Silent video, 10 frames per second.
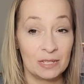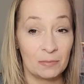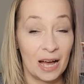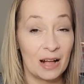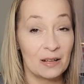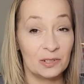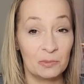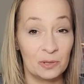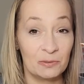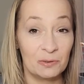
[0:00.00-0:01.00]
smile on your
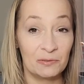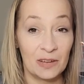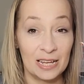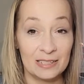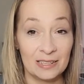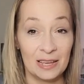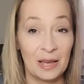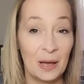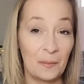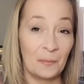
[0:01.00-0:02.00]
beautiful face.
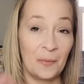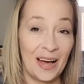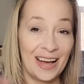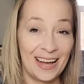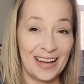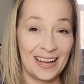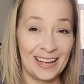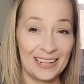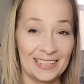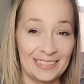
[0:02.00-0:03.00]

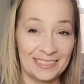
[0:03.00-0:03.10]
Bye.